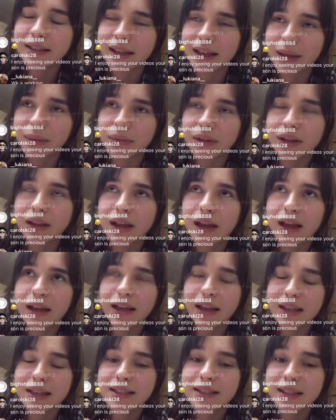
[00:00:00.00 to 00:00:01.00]
name.
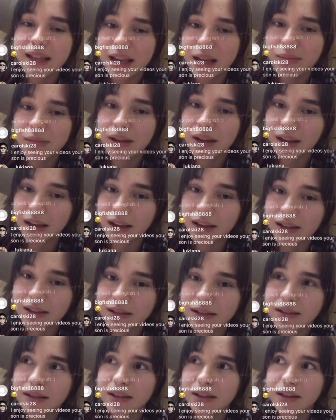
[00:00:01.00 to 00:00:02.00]
His name
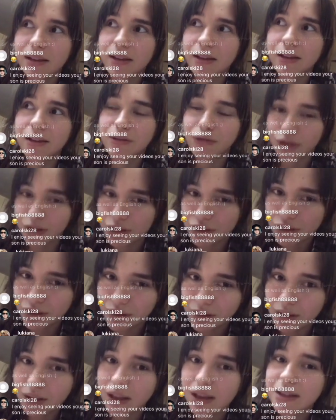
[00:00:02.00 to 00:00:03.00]
is Richie
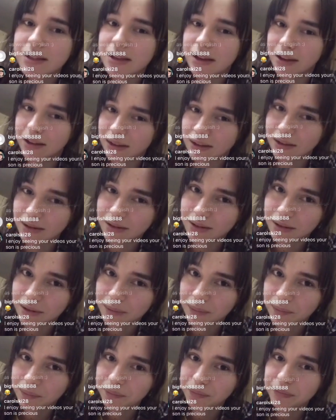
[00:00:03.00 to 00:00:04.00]
Alexander.
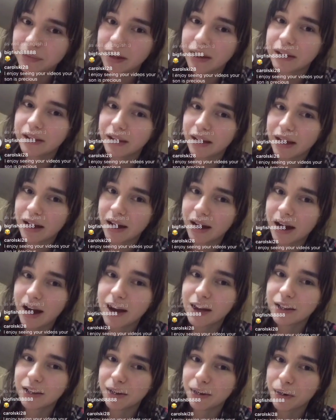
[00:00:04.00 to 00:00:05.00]
Yeah,
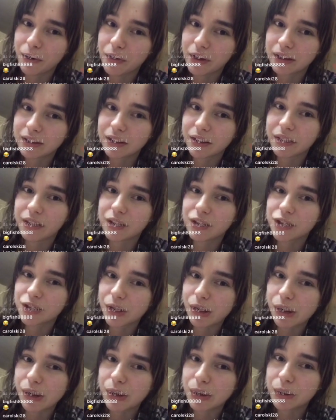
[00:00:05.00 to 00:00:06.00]
I know that at the
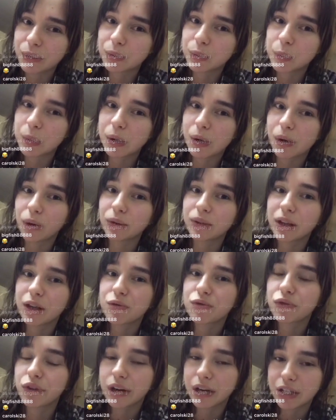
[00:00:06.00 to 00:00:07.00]
show we called
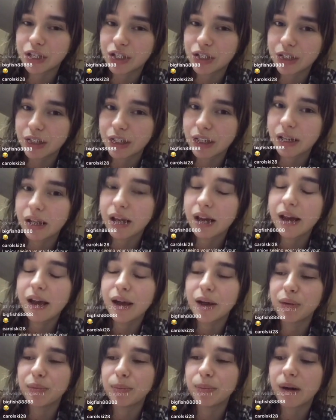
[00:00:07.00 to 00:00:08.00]
him Richie,
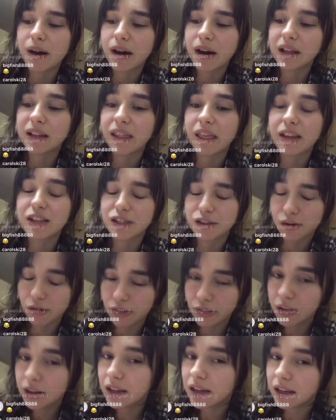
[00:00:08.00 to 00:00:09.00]
but the
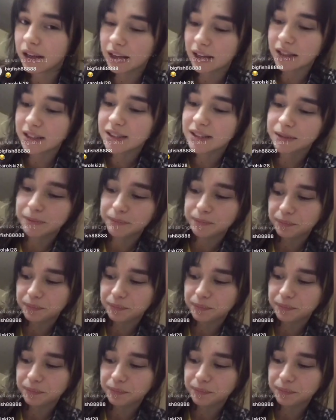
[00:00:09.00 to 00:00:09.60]
story is